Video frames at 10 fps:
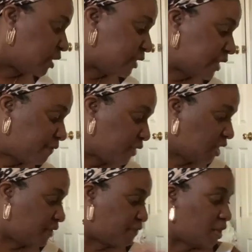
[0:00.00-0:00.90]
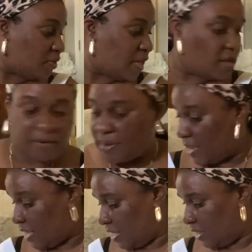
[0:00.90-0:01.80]
definitely follow along
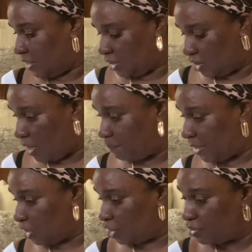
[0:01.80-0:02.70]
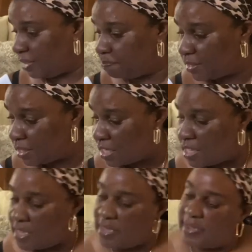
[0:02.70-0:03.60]
my shopping trips.
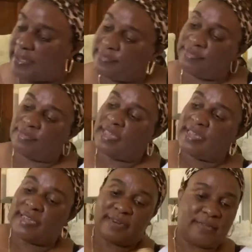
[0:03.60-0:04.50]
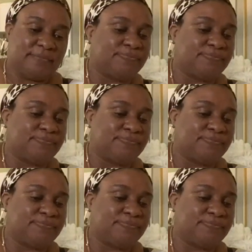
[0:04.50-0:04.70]
And then